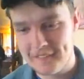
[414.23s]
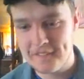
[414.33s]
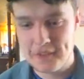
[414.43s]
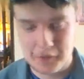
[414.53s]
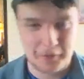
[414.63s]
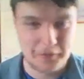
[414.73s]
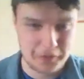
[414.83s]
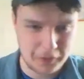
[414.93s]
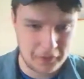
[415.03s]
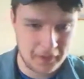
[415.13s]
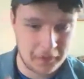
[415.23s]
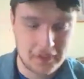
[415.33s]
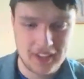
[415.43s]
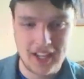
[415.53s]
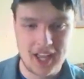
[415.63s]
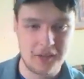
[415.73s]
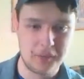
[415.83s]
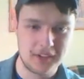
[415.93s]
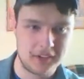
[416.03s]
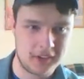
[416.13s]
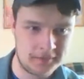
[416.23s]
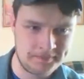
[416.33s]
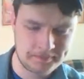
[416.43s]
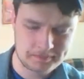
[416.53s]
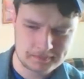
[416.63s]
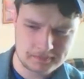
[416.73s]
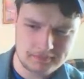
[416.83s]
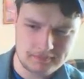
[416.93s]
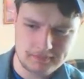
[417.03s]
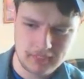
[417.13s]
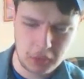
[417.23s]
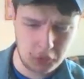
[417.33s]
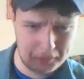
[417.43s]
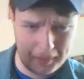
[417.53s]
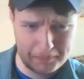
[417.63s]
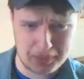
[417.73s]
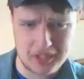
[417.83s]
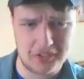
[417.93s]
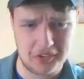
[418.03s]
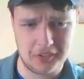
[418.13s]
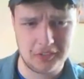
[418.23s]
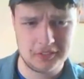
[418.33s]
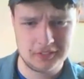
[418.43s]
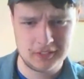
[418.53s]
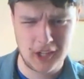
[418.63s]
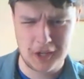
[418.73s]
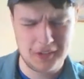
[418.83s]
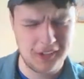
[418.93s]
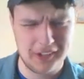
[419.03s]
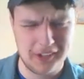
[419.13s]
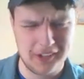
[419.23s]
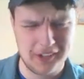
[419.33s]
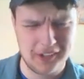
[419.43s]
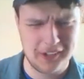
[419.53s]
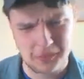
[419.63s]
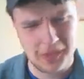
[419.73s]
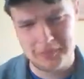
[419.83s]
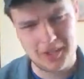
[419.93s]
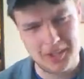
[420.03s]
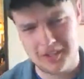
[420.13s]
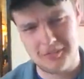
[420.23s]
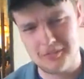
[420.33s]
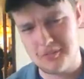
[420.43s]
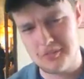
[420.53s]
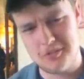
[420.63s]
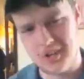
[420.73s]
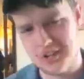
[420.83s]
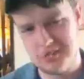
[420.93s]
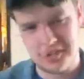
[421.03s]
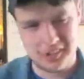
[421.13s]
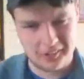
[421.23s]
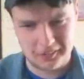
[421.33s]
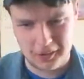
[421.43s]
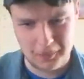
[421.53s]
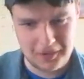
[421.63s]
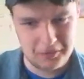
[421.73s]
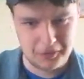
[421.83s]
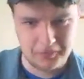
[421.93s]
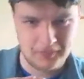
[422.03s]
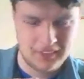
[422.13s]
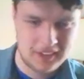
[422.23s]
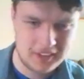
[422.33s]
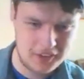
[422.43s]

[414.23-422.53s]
So the only thing I had to work on was my bicycle. I feel like this is like way bunny side trail away from the